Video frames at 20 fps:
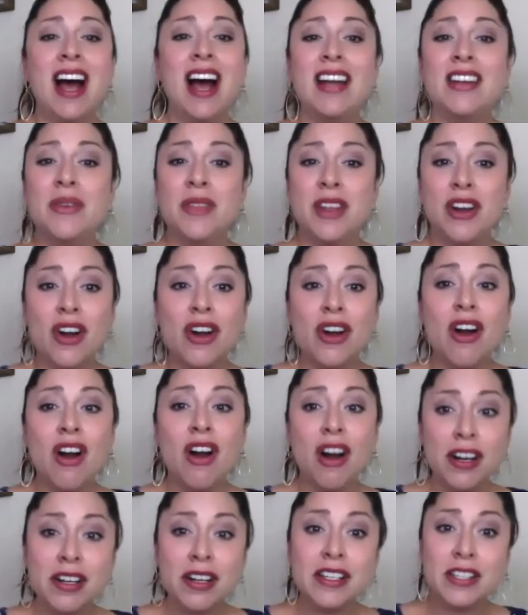I know that her
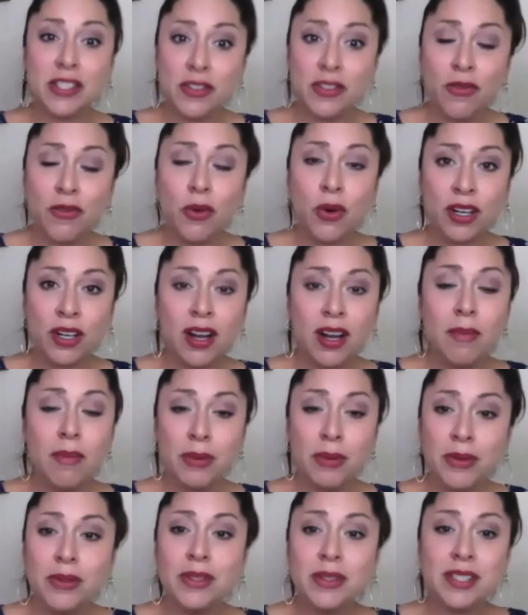heart is for
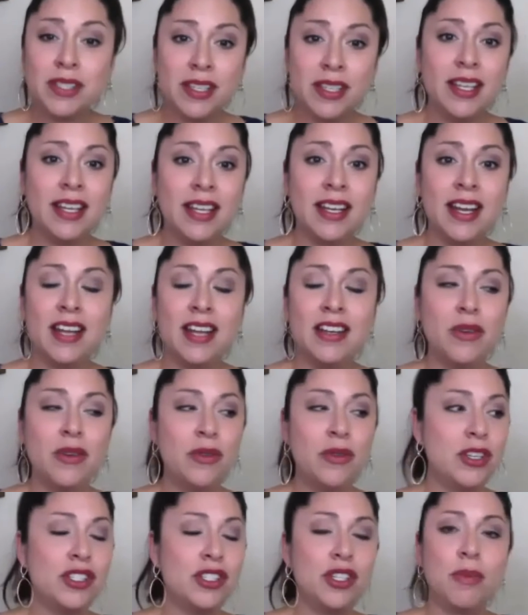couples, and I
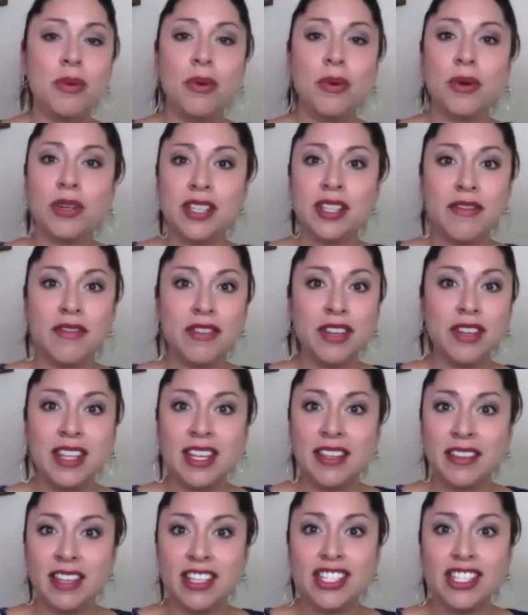know that she pours
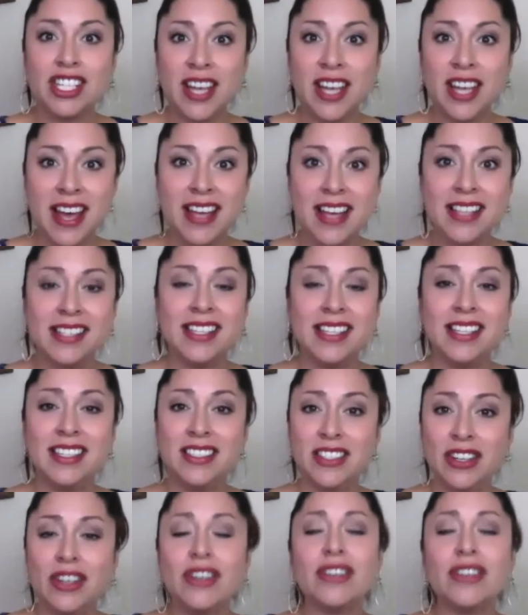everything that she has
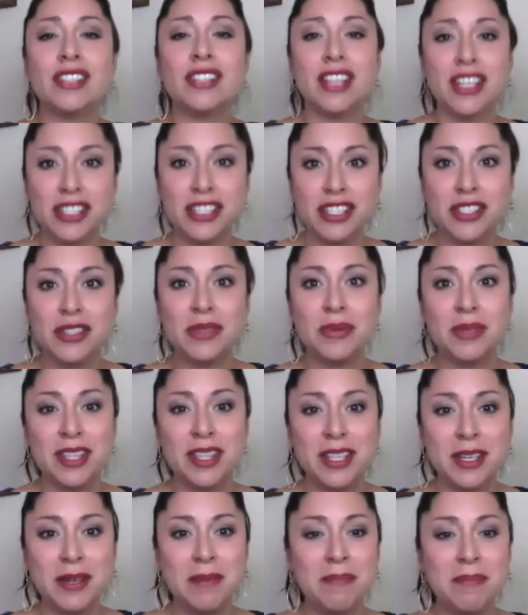into her sessions with
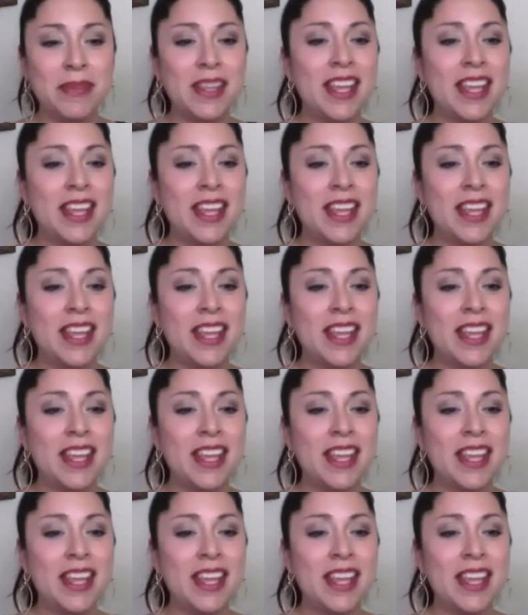them.